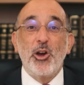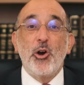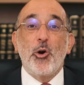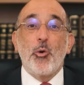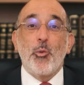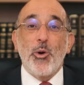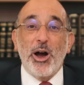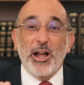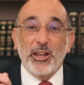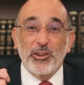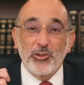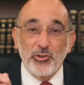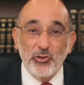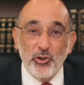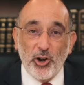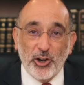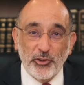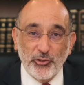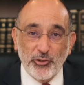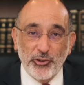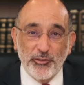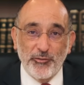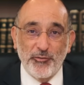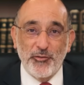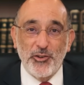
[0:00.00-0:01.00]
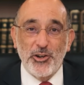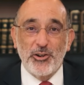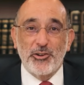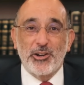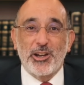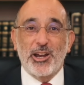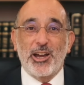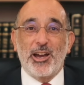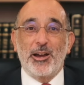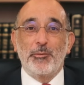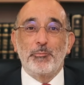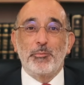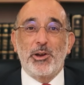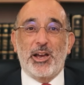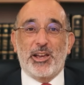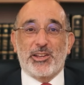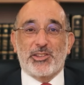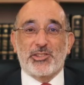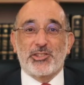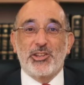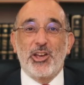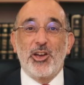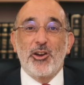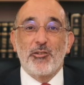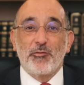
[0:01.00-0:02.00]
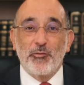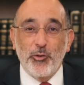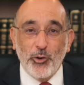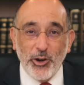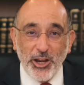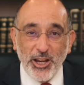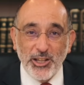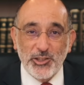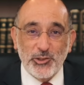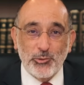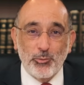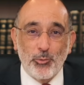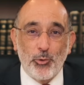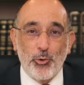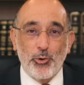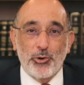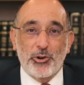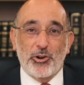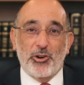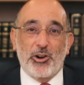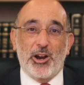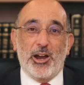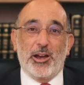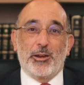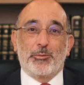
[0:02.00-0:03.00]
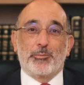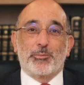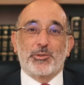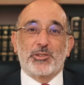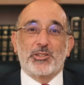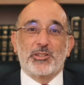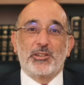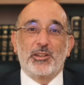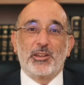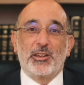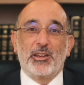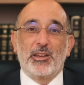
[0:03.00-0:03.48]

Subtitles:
while not referring Hamas for its war crimes,